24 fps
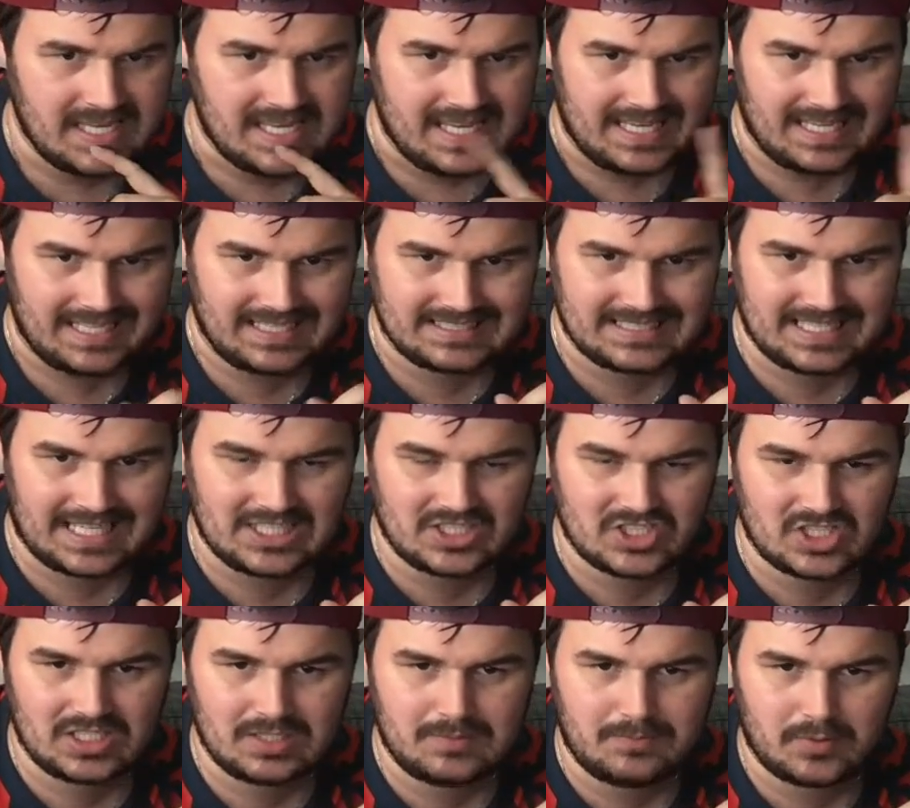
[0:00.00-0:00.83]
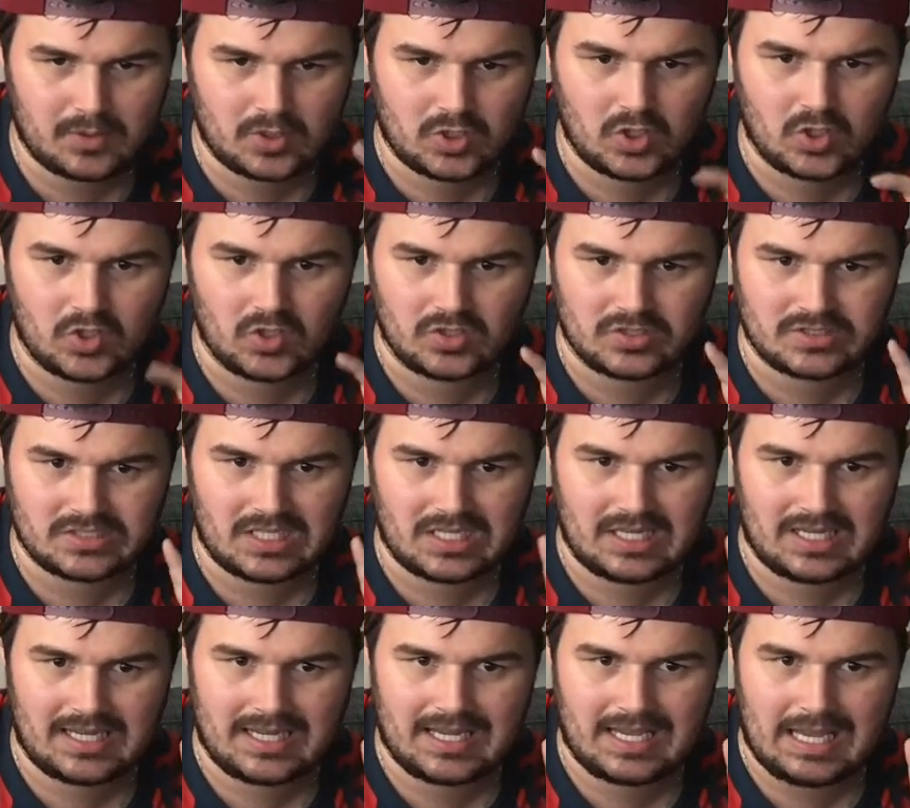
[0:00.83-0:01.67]
It's actually because
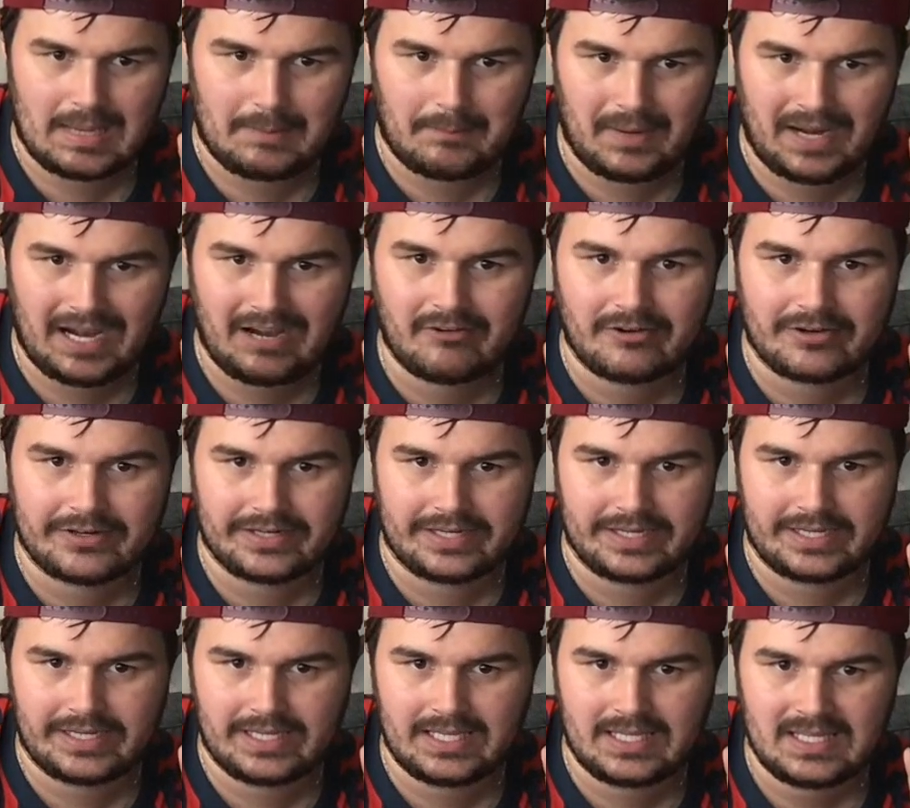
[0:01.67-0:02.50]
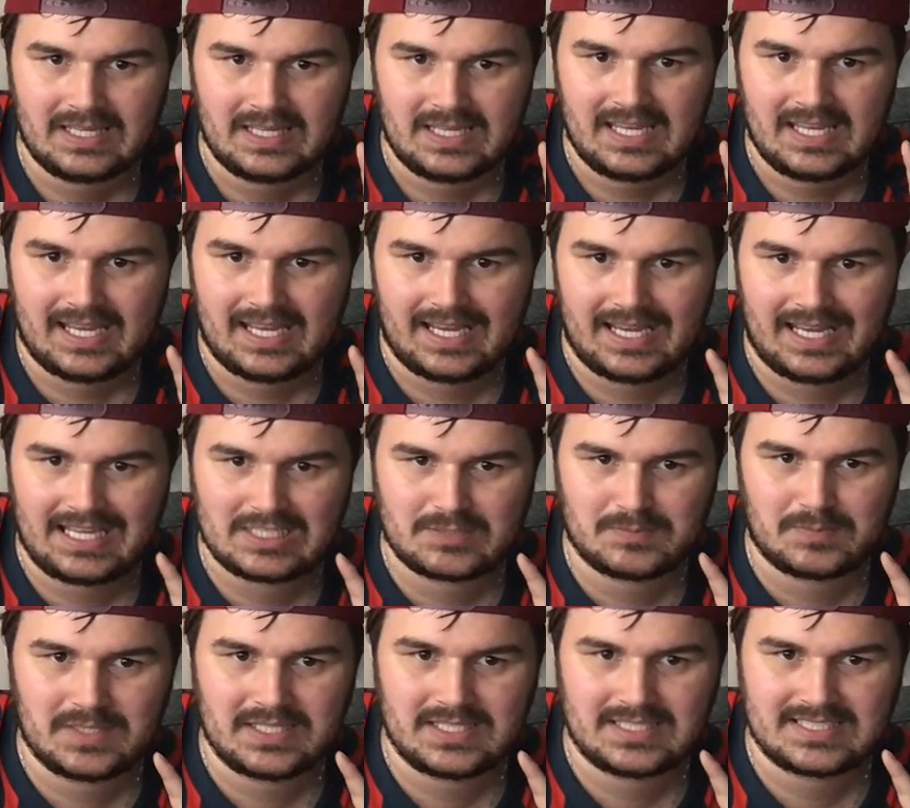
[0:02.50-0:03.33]
apparently it's
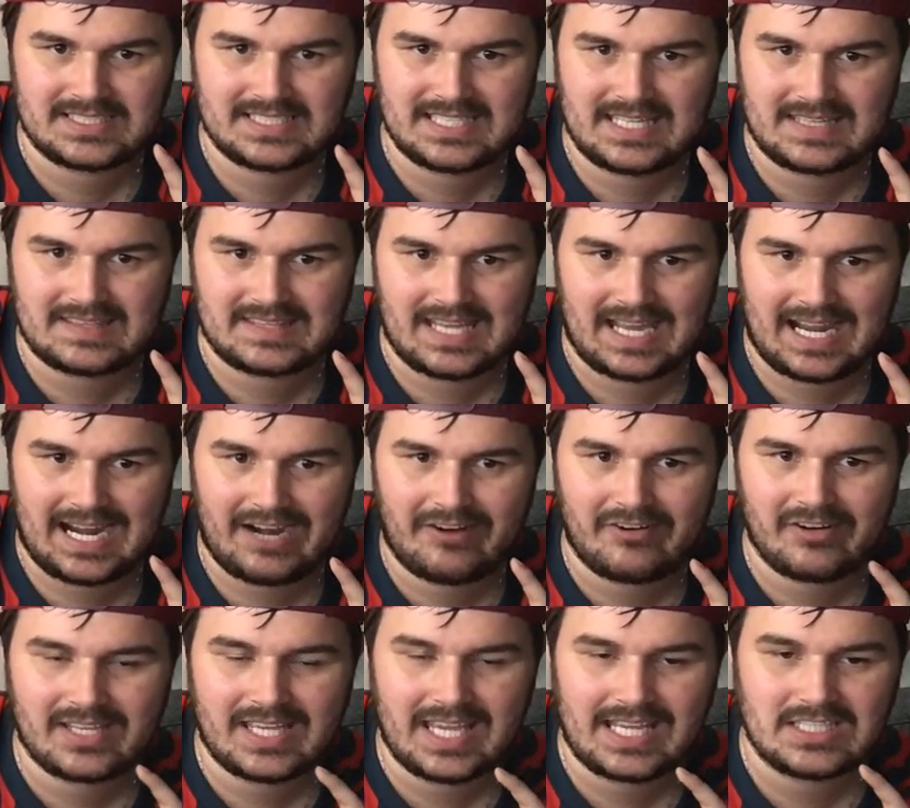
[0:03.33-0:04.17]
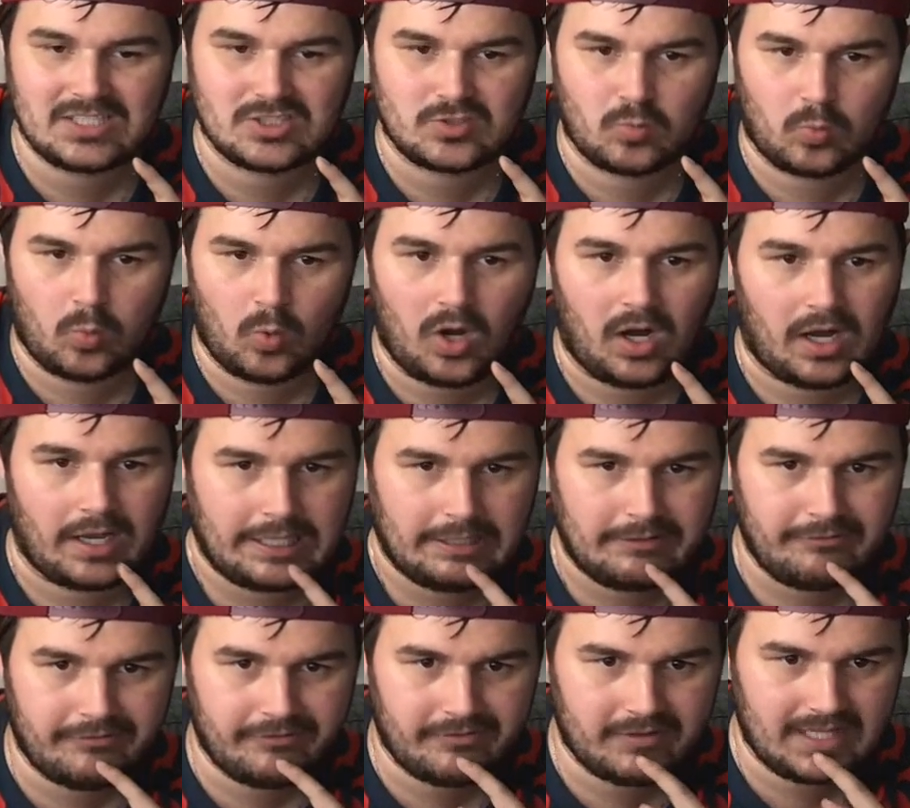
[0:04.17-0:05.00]
being said that Harry Kane's
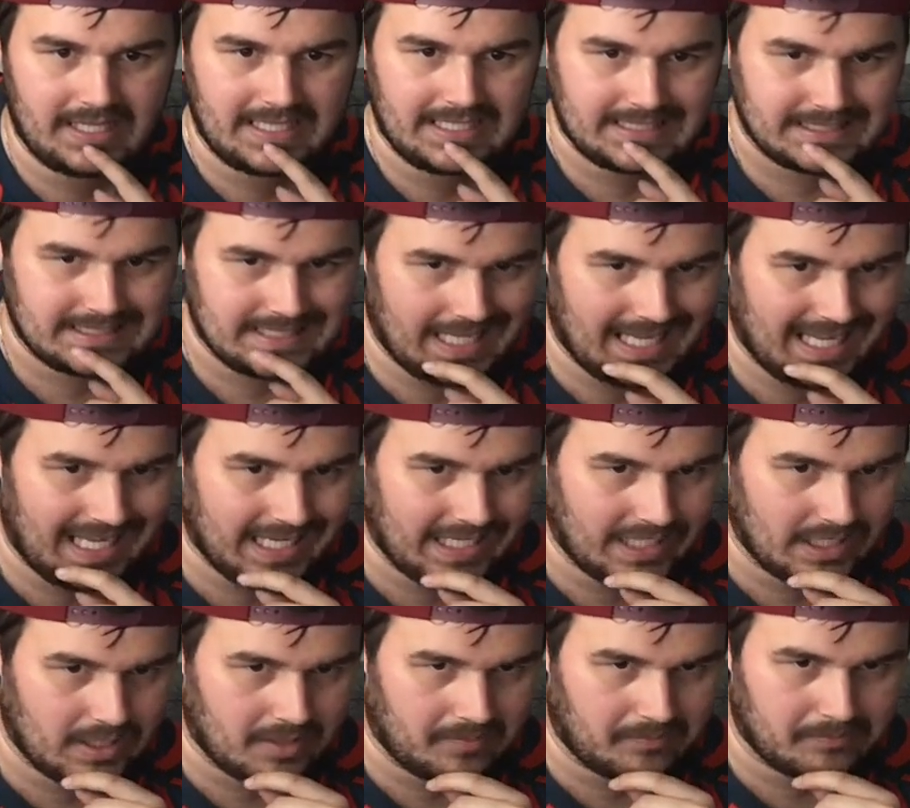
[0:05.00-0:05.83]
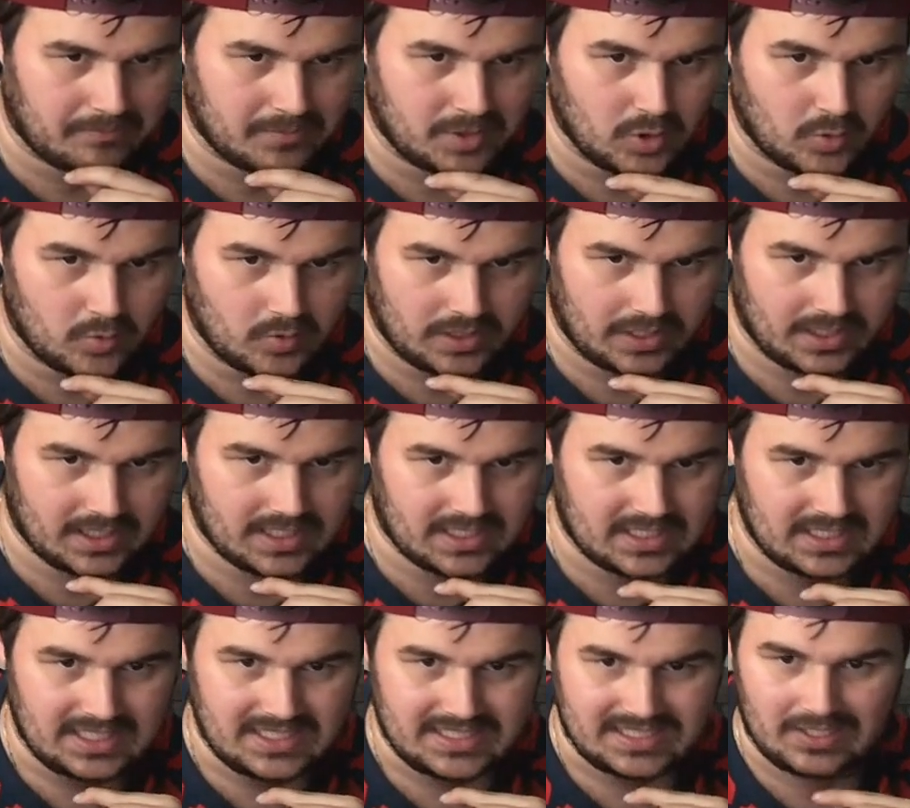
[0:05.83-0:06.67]
wife is in Munich.
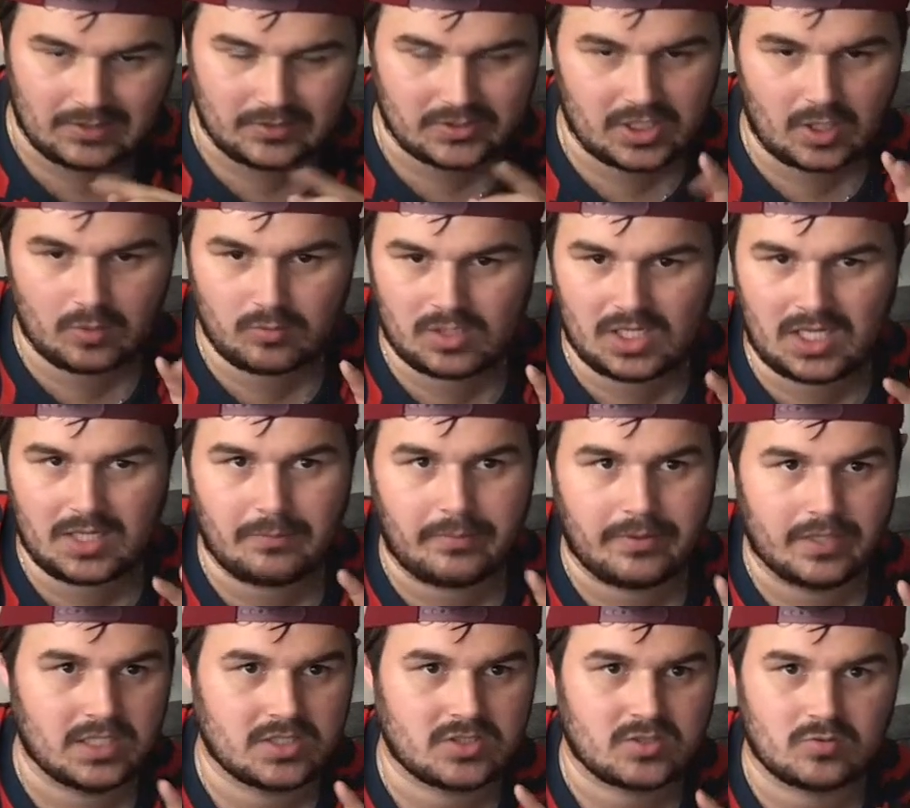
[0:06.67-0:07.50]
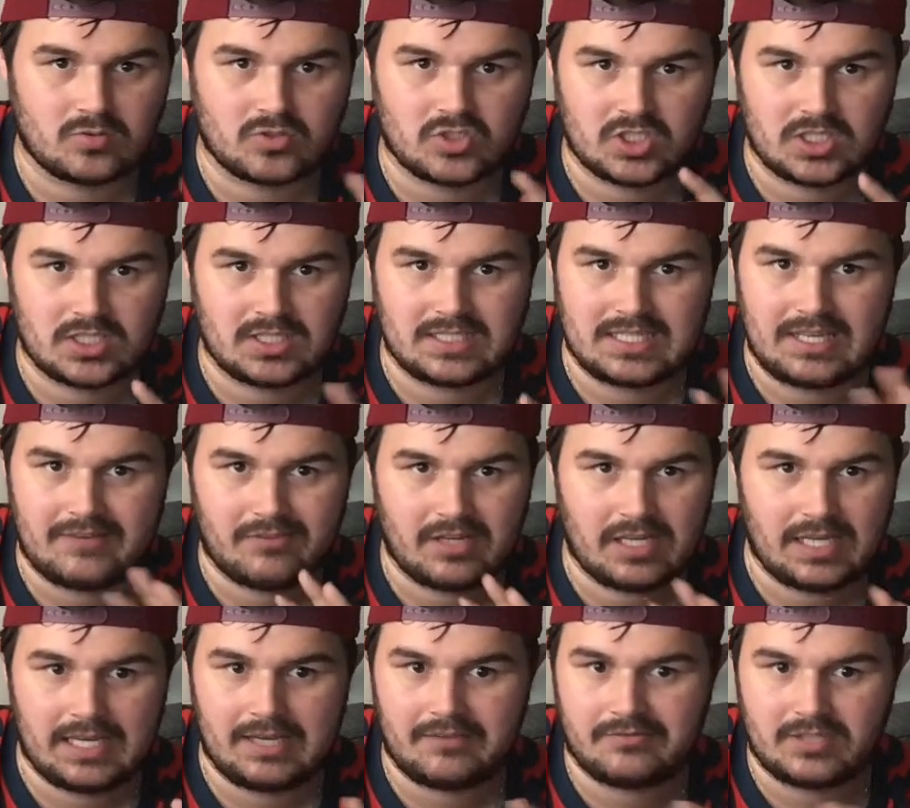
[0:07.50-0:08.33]
Now, I don't like personal shit. Never
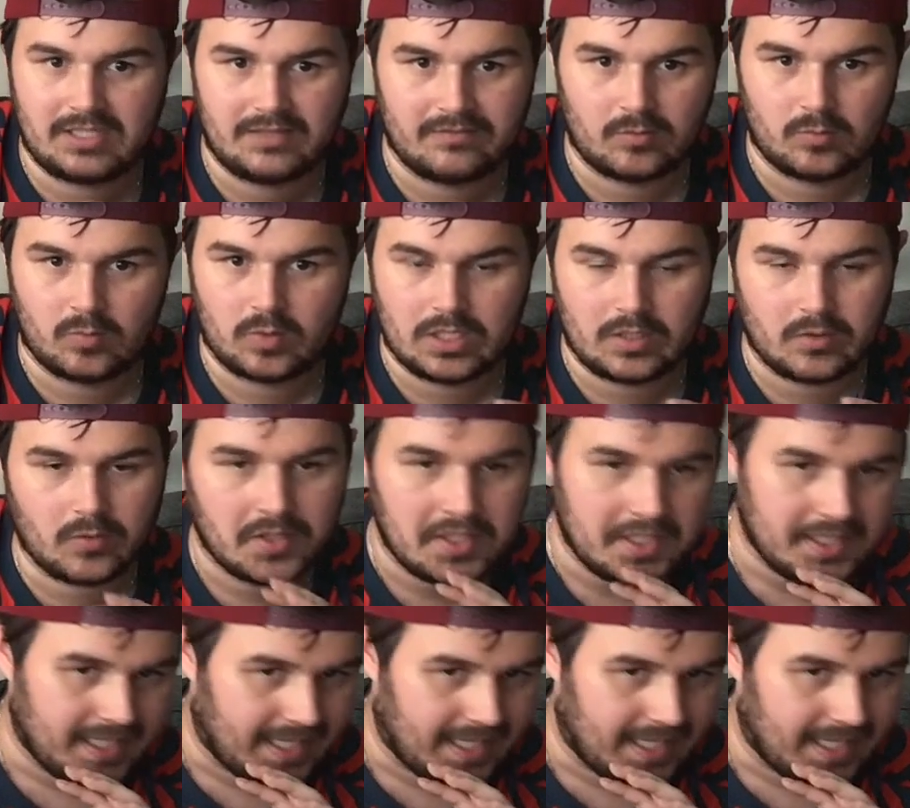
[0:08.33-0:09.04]
have, never will.